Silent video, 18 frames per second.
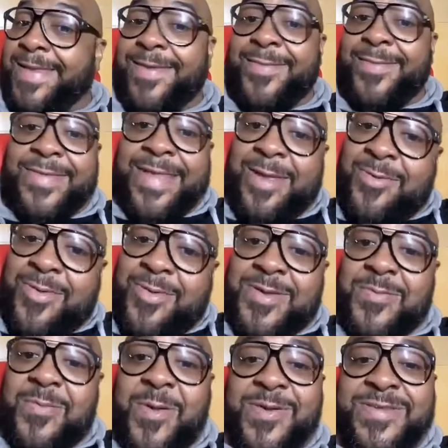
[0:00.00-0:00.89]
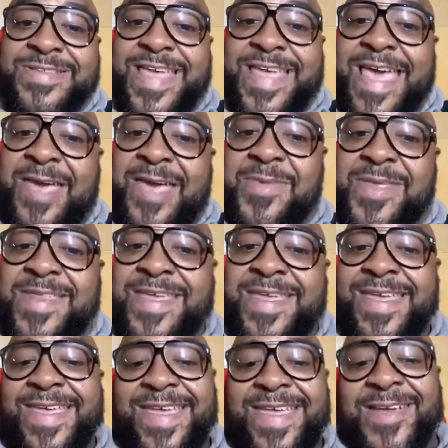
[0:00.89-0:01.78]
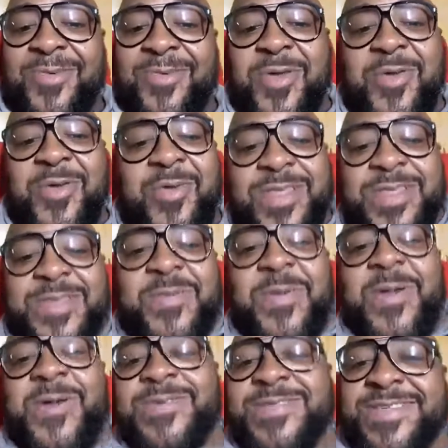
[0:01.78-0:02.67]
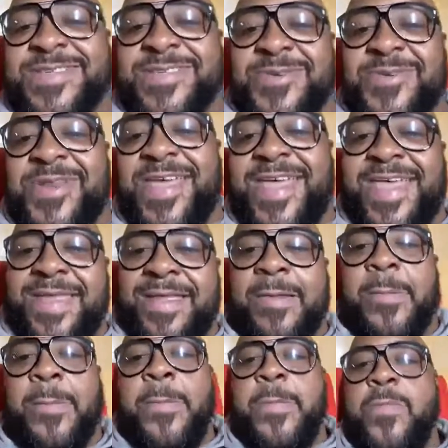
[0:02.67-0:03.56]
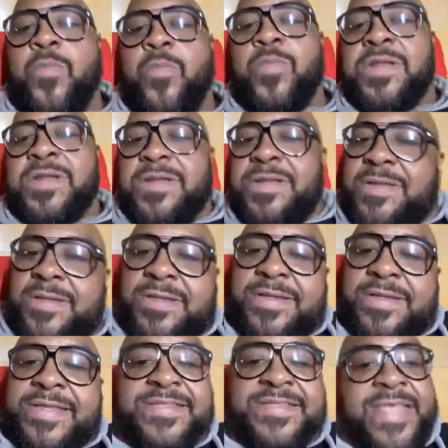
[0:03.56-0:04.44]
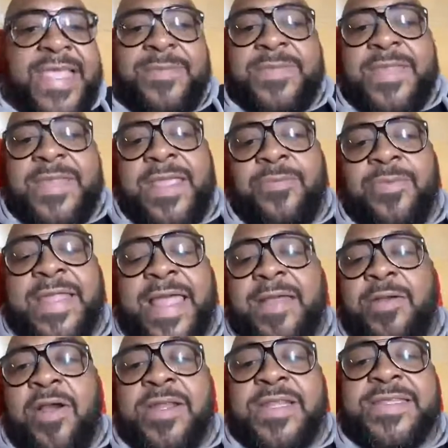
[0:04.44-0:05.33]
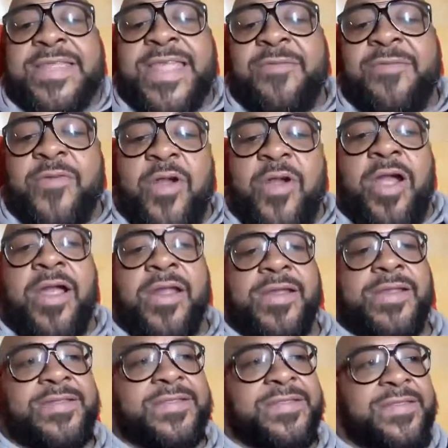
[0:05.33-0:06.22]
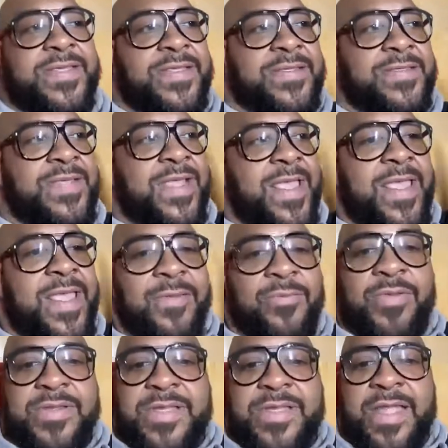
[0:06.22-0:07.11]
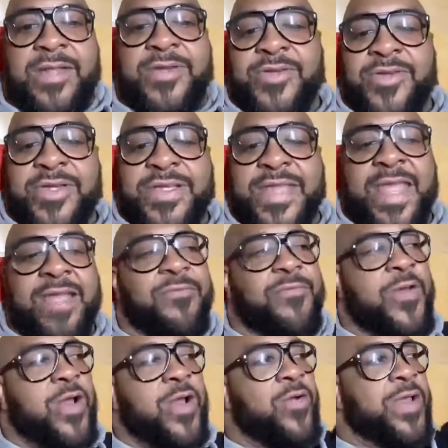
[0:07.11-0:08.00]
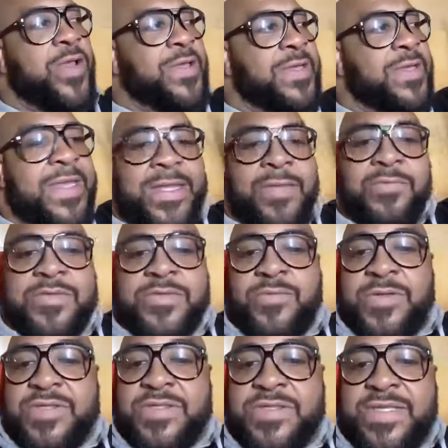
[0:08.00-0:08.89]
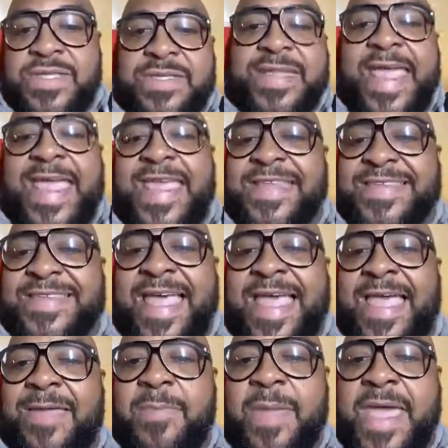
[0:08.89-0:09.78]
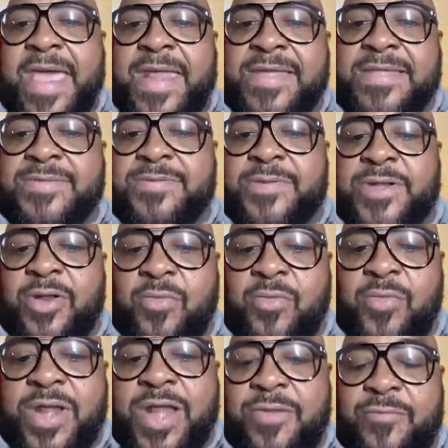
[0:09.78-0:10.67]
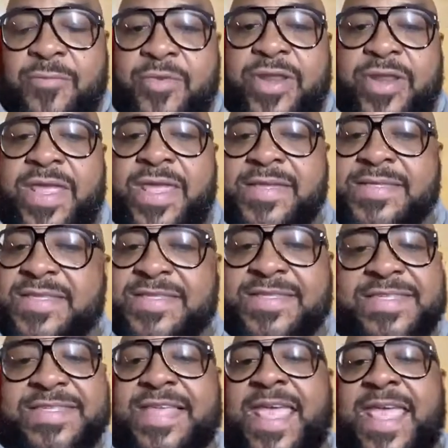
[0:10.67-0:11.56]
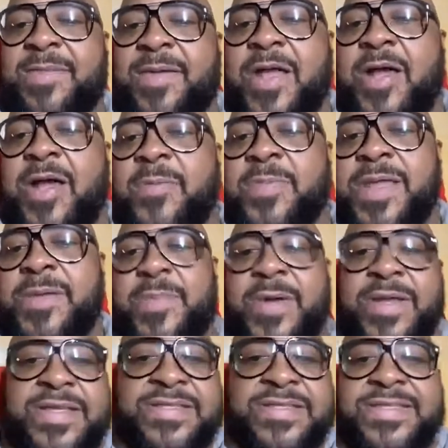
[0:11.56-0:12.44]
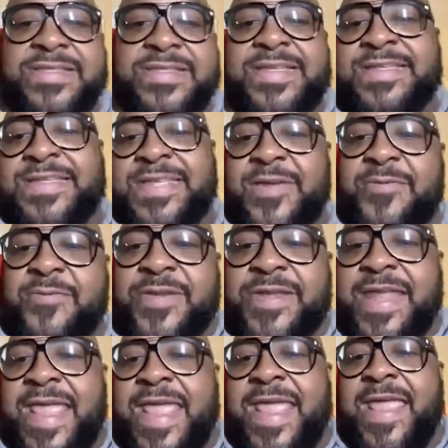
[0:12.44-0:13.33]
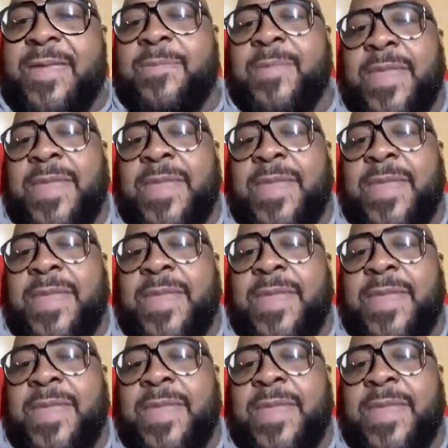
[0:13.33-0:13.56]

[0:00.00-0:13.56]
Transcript: That wasn't supposed to happen. We wasn't supposed to do that. The same thing with like all the death row artists. Is with under the Death Row, and then it was, what was it, Nighttime Management or whatever it is. It's the same company, but it's just a different name.